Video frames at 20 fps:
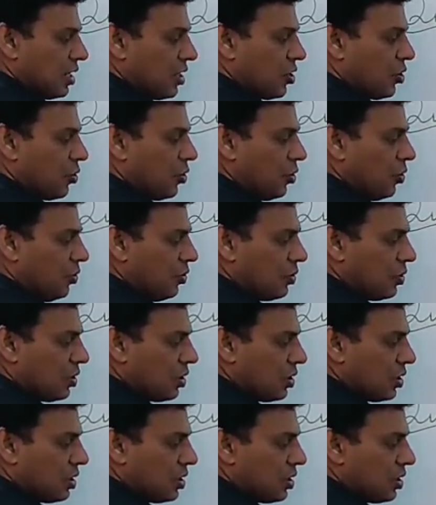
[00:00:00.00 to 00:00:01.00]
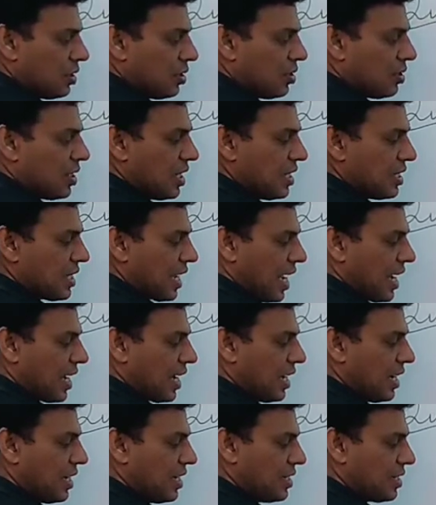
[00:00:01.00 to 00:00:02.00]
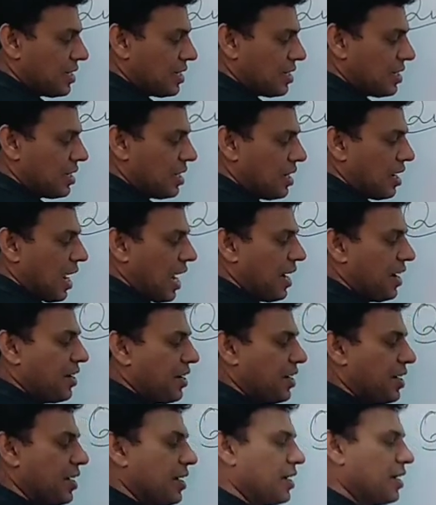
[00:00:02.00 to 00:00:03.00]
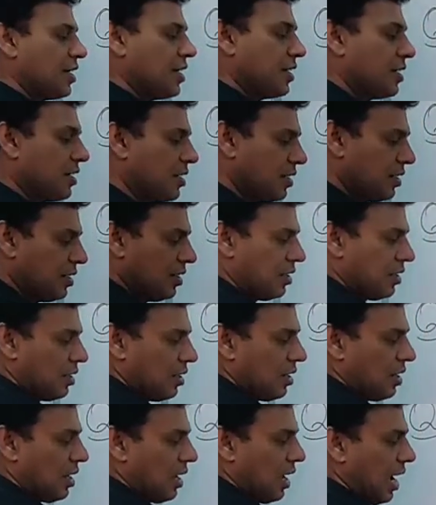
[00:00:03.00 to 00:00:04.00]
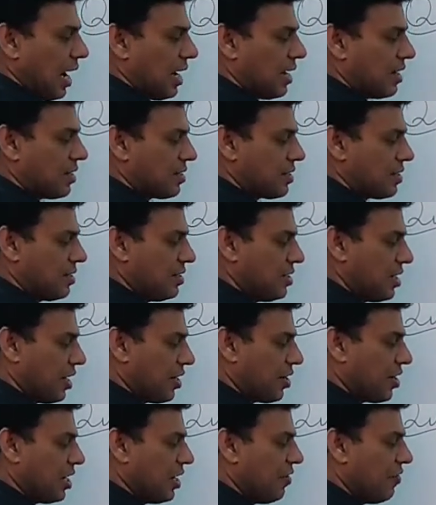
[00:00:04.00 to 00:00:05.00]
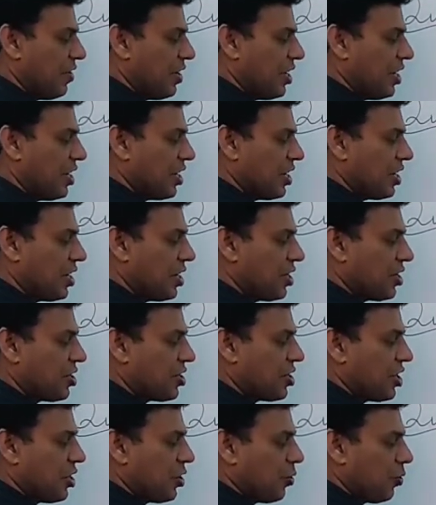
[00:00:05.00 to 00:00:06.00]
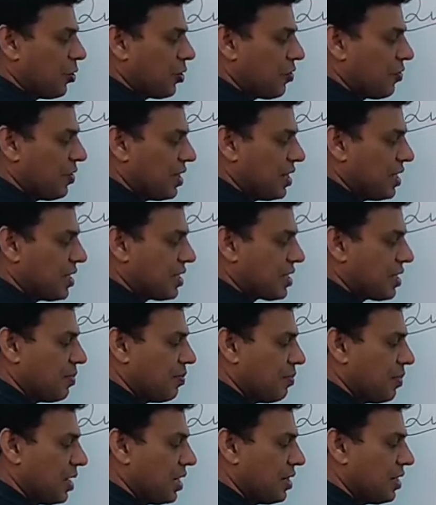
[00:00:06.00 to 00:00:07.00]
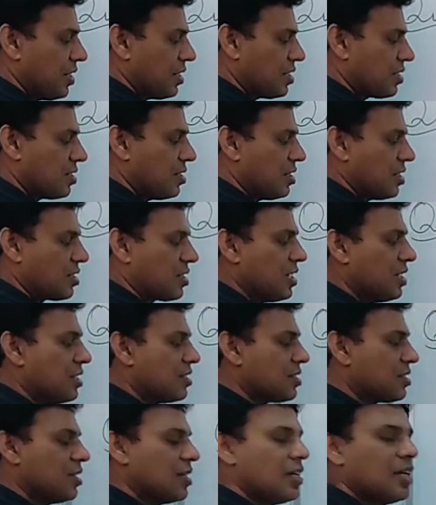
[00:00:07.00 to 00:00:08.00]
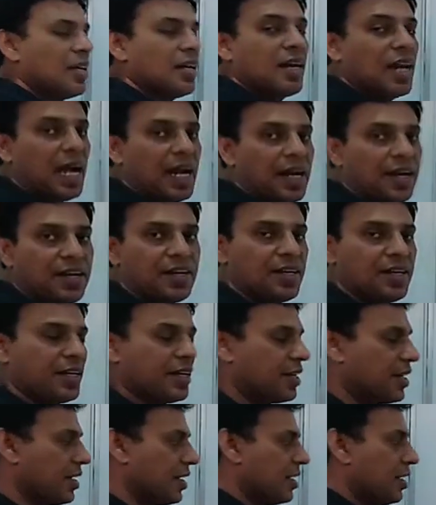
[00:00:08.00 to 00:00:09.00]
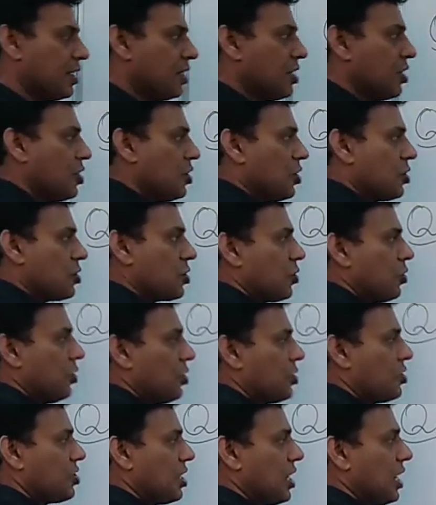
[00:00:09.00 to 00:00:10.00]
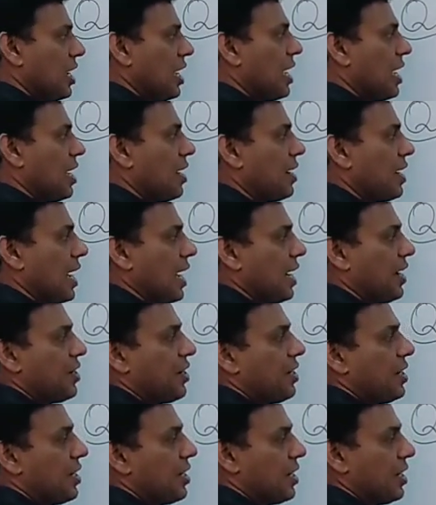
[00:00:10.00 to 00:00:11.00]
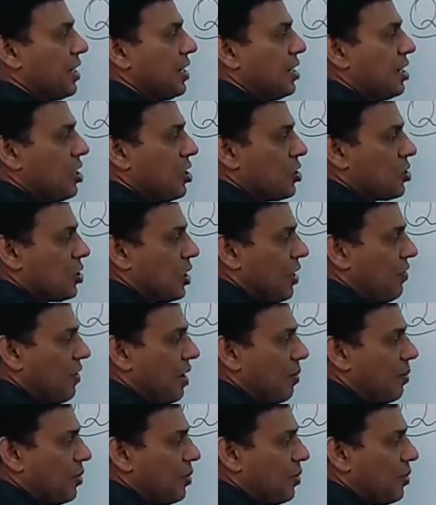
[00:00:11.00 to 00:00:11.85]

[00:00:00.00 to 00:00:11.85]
you know, this angle is 90 degree. And generally we denote with this symbol this is 90 degree. So till here 90 degree. So if I